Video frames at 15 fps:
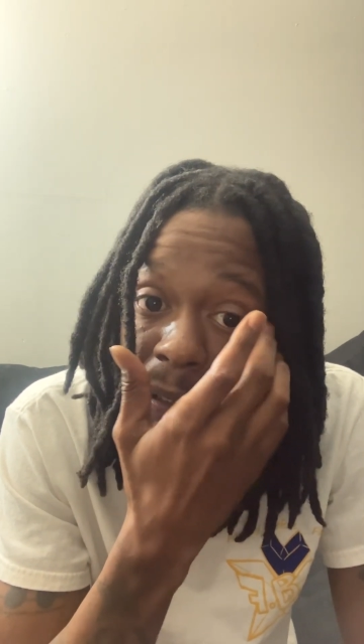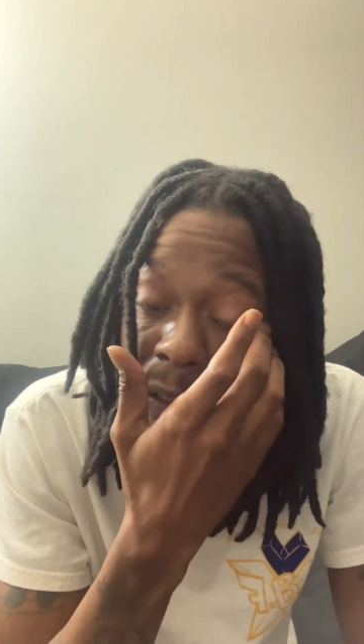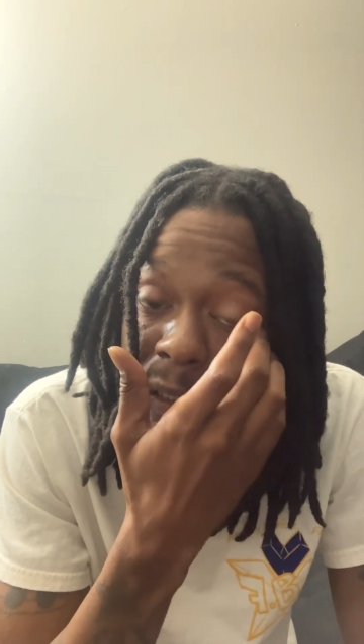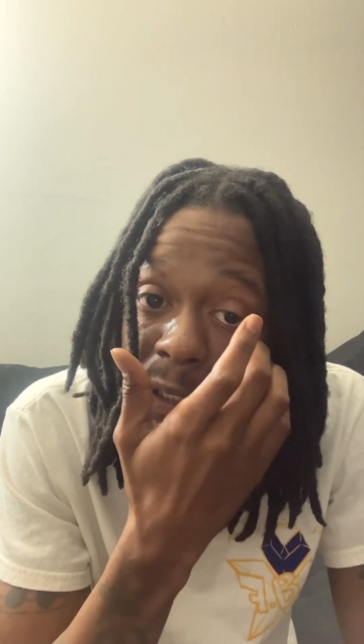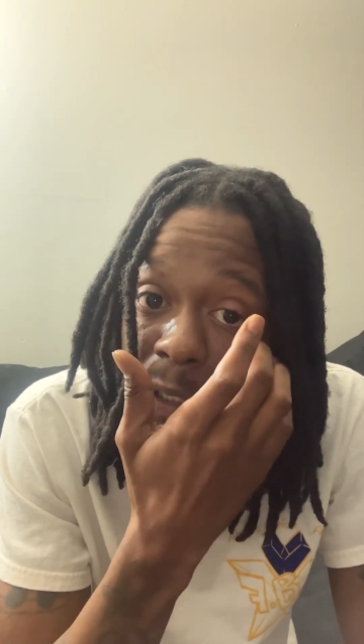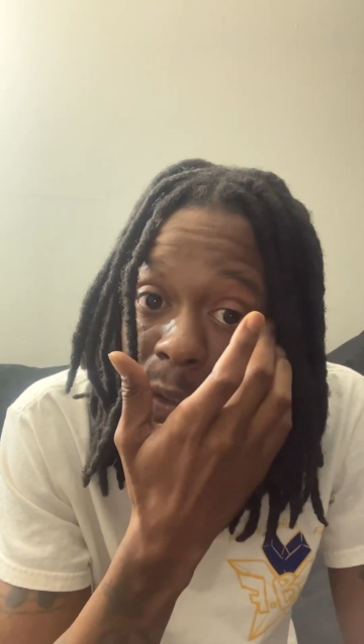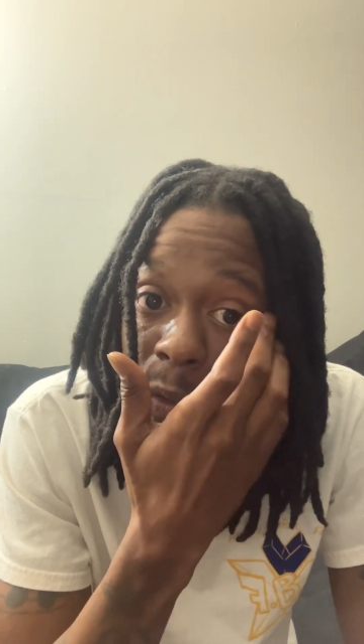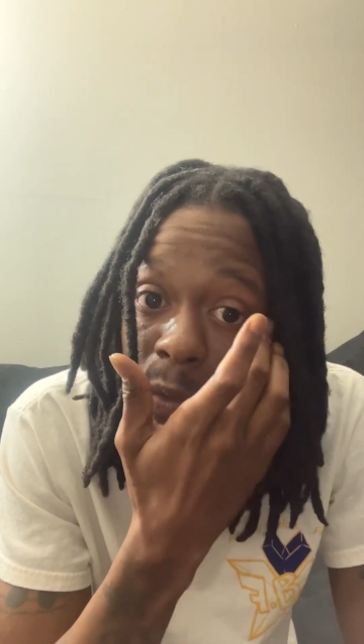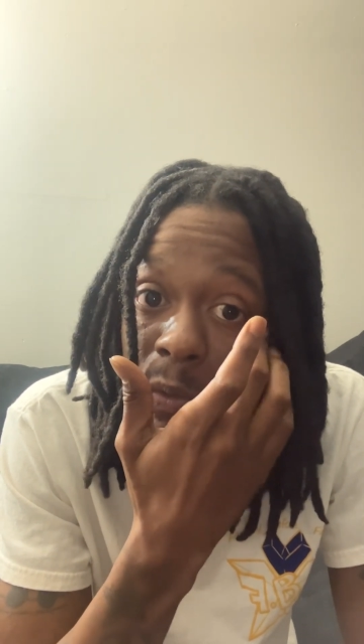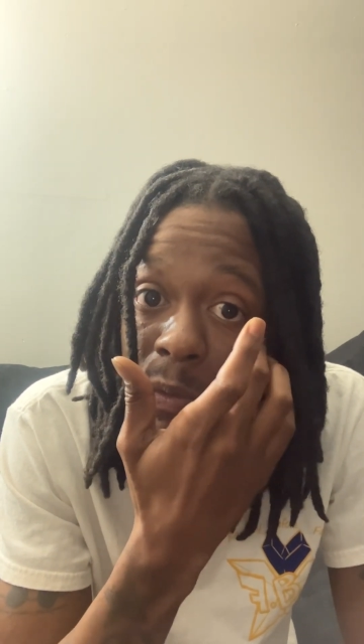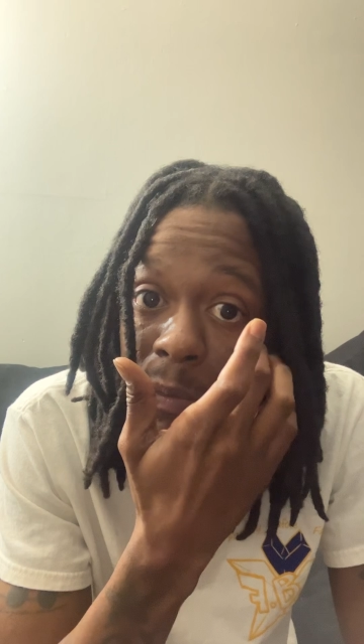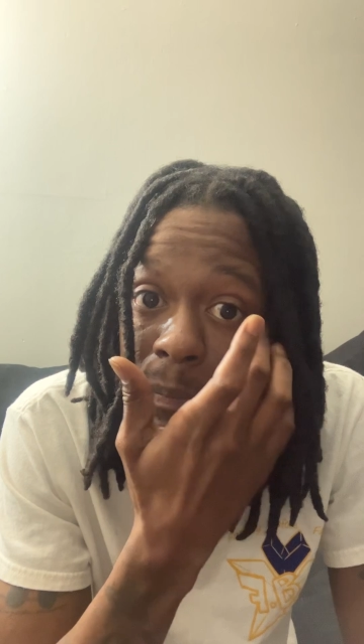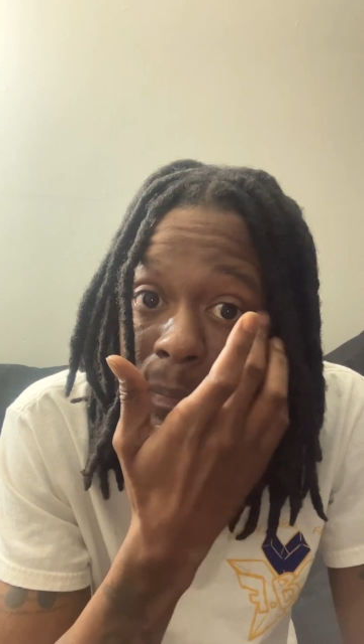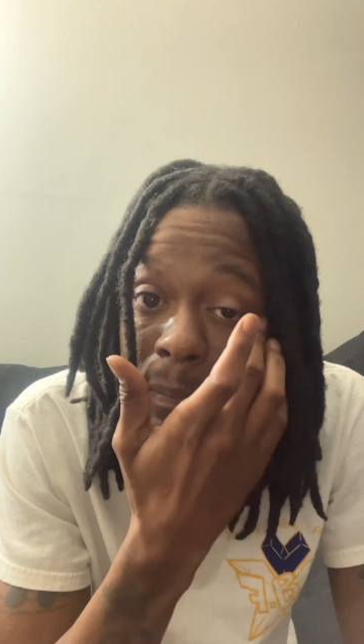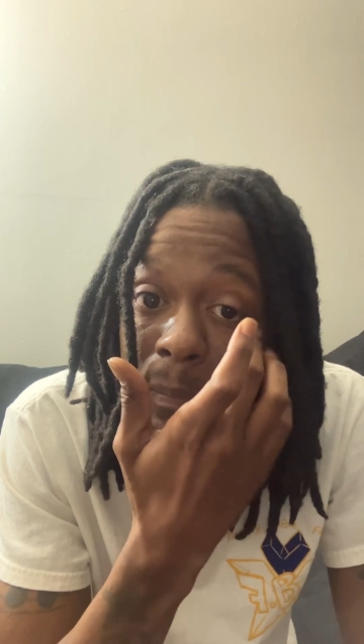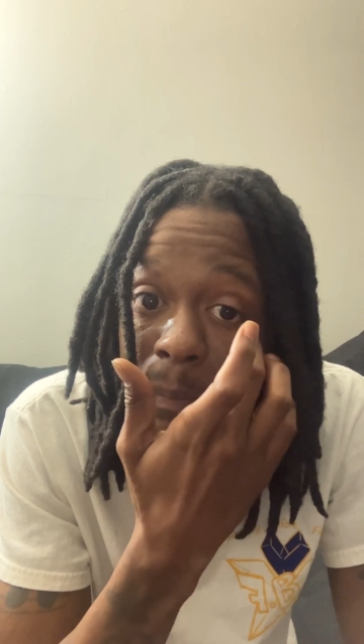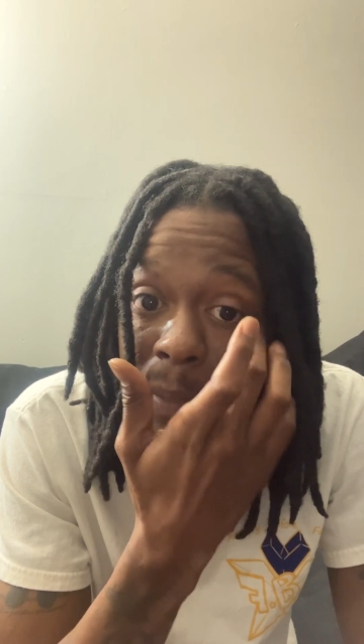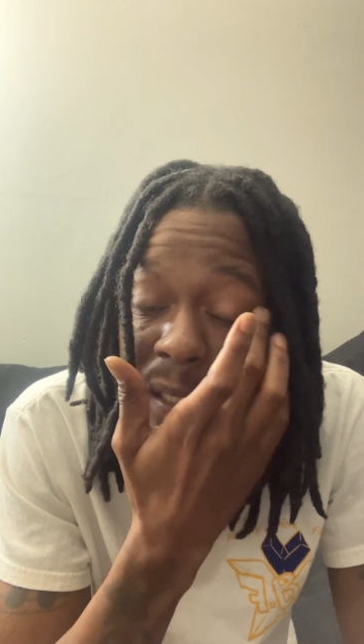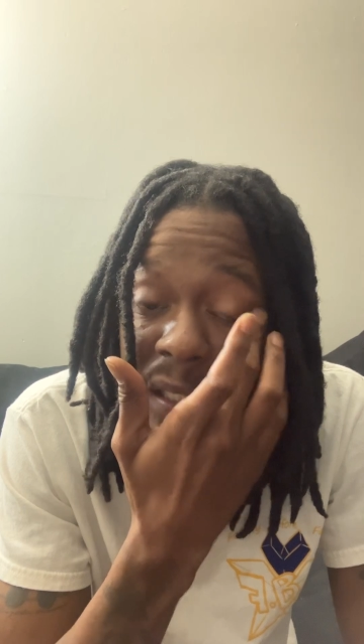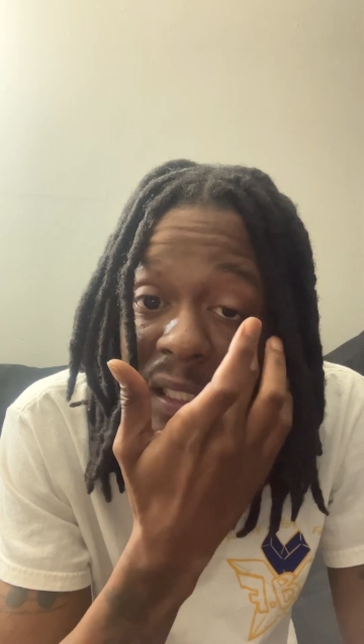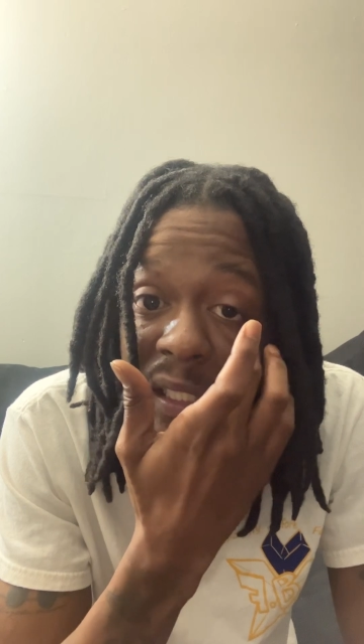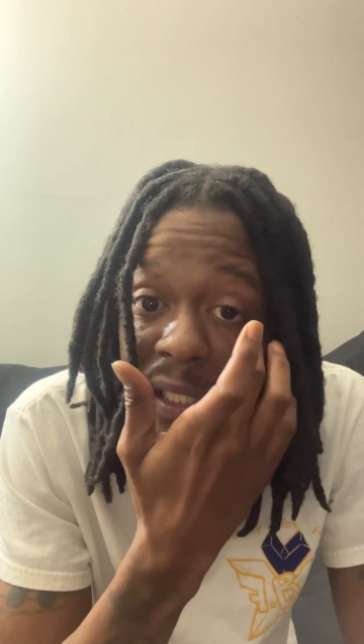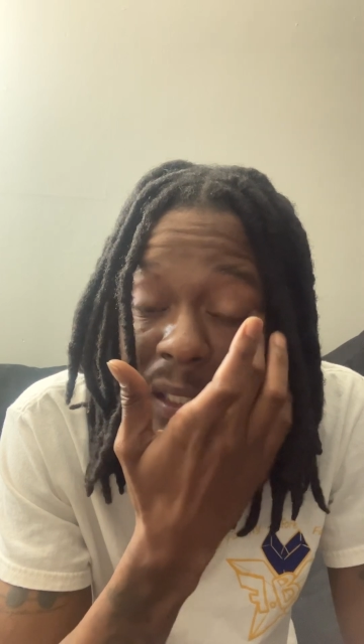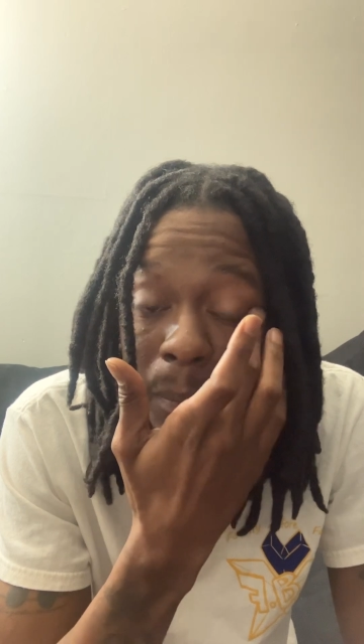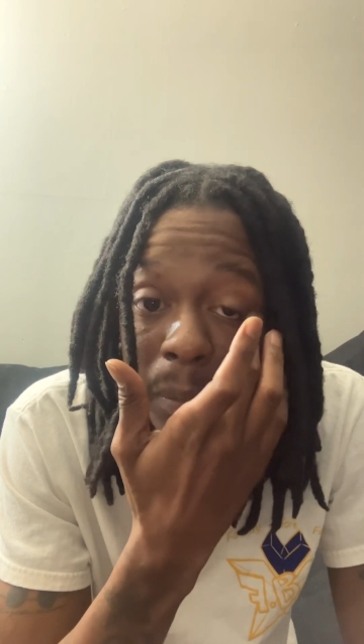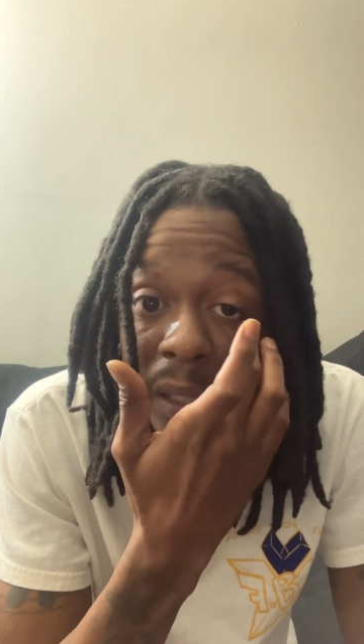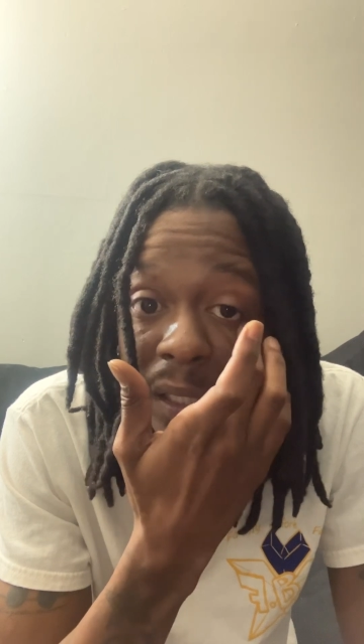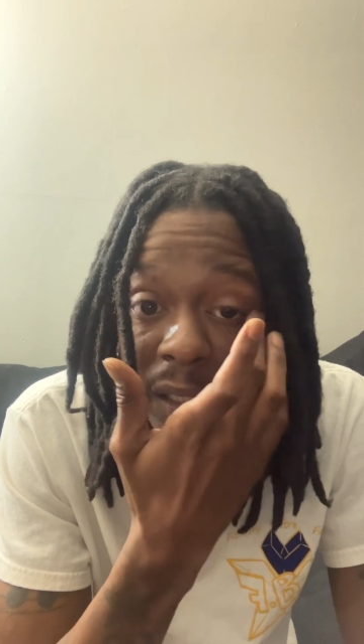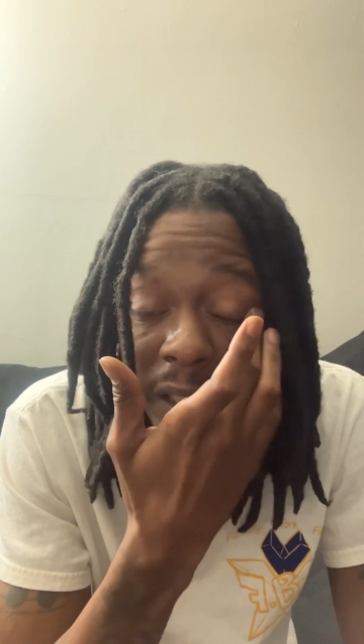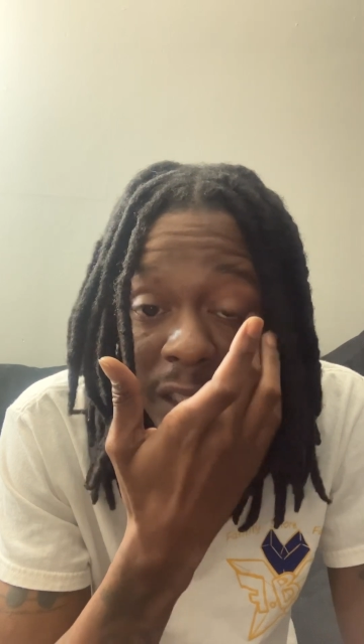So basically in the
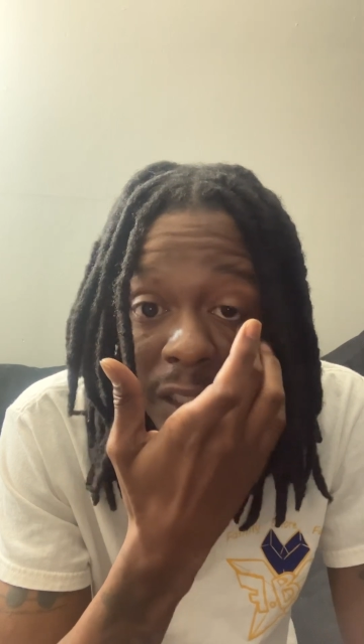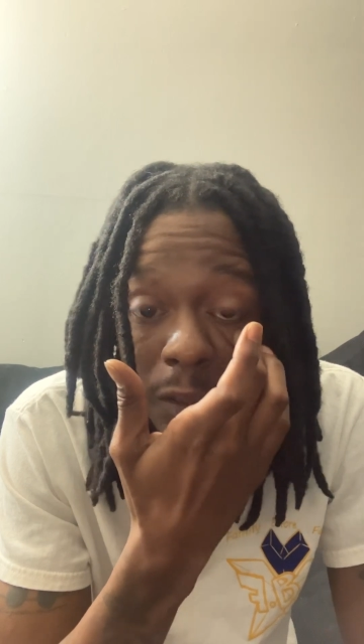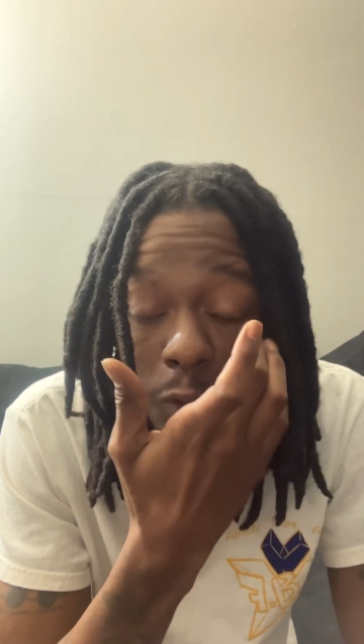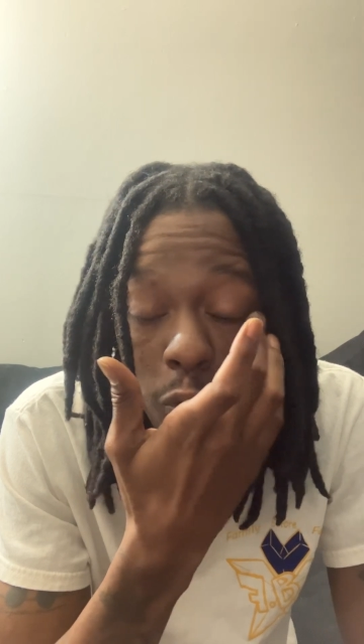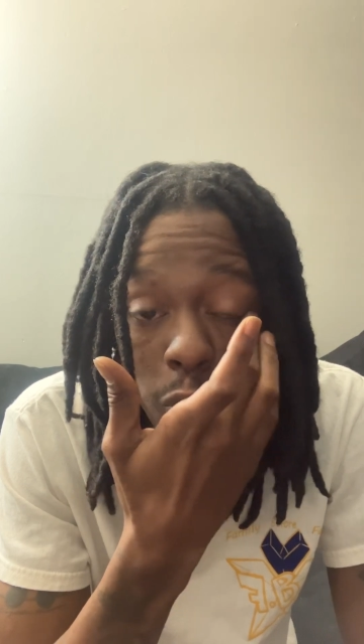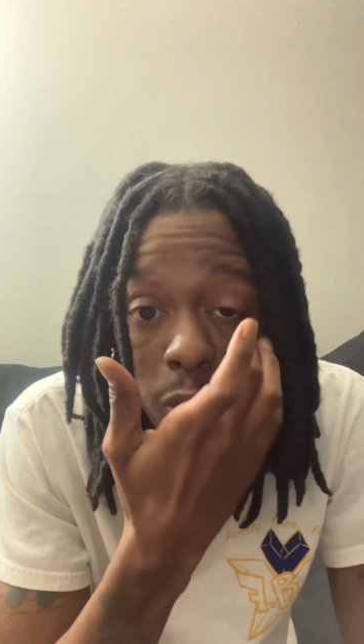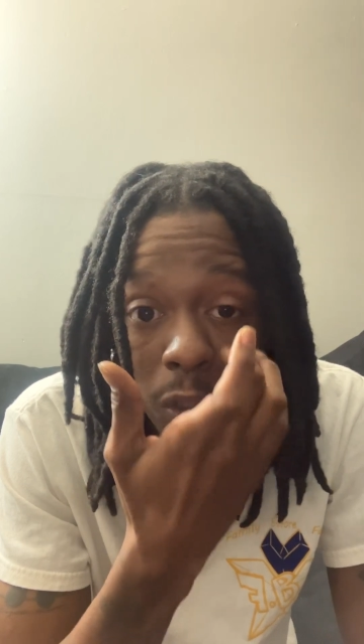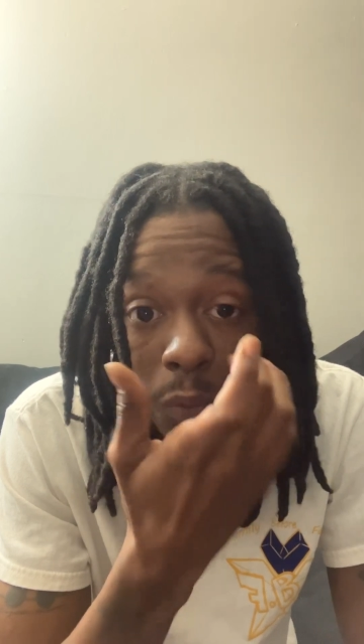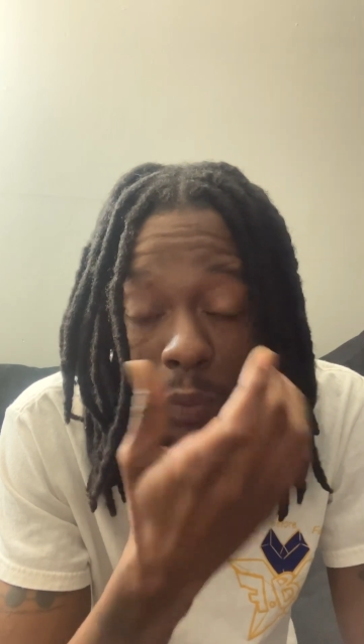process of court,